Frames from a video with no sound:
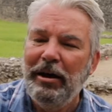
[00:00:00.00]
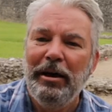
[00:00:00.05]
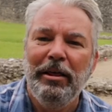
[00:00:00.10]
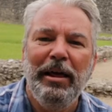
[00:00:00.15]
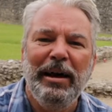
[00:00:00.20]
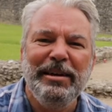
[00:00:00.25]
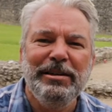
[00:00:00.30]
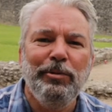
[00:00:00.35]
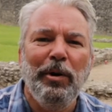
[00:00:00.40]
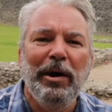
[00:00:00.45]

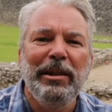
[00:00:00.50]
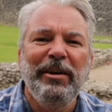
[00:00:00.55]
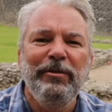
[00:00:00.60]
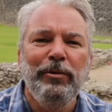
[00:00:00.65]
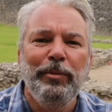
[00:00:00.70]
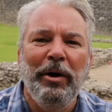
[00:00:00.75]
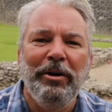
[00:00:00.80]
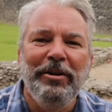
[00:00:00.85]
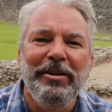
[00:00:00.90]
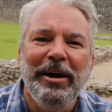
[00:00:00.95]
That's what I love
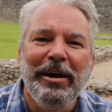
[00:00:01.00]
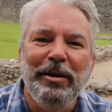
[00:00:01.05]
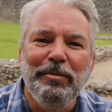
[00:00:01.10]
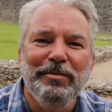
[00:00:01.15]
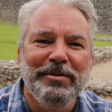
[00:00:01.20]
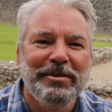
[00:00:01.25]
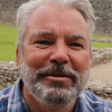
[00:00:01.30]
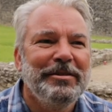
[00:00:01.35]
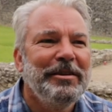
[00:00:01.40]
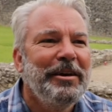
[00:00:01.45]
about
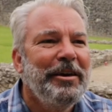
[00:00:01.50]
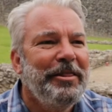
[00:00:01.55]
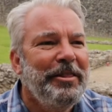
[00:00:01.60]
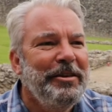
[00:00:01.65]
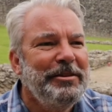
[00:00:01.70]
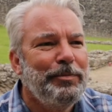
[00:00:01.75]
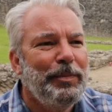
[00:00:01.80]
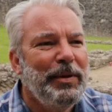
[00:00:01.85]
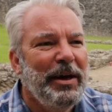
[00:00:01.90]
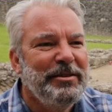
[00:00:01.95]
names.
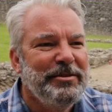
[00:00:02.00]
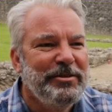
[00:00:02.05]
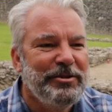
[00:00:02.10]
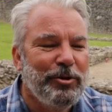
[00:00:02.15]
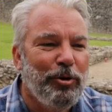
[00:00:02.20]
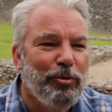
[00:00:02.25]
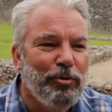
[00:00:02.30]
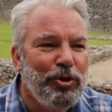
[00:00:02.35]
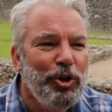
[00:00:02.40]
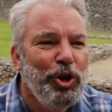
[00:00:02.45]
This place is
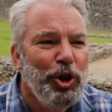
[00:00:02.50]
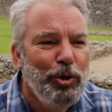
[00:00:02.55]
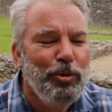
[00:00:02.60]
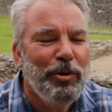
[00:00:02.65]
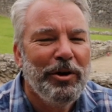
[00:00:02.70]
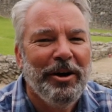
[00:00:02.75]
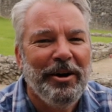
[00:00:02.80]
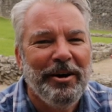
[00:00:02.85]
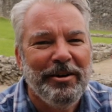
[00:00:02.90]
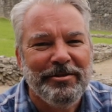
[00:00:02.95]
called
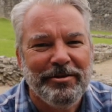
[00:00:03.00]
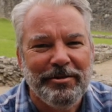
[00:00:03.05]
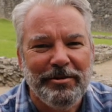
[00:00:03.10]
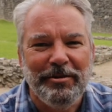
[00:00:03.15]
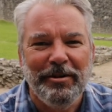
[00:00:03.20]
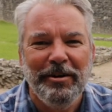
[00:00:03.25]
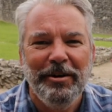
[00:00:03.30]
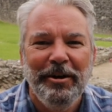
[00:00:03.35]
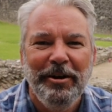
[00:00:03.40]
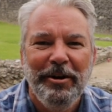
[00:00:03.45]

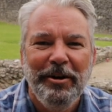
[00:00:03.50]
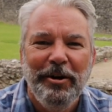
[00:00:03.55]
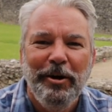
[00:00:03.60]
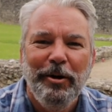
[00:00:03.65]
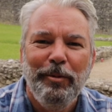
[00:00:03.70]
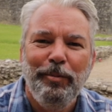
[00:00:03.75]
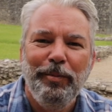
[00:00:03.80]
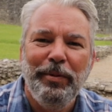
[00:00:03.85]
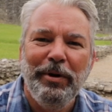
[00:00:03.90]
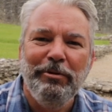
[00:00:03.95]
Newcastle,
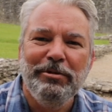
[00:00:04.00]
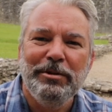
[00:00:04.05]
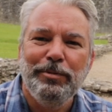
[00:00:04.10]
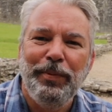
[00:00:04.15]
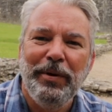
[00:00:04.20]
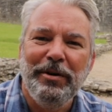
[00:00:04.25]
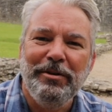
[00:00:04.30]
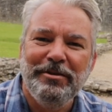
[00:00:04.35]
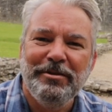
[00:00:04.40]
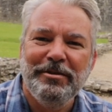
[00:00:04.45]
but it was
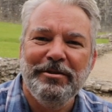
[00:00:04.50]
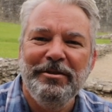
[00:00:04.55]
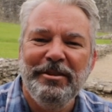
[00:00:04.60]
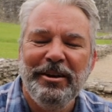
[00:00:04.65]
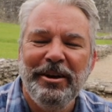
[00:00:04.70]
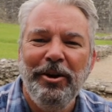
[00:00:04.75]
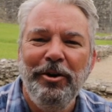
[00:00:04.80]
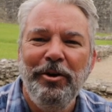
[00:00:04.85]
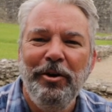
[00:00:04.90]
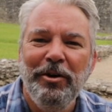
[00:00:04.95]
built in
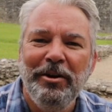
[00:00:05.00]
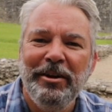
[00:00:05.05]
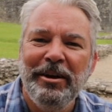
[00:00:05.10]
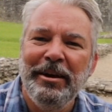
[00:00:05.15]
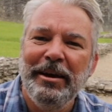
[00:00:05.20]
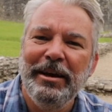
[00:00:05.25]
the early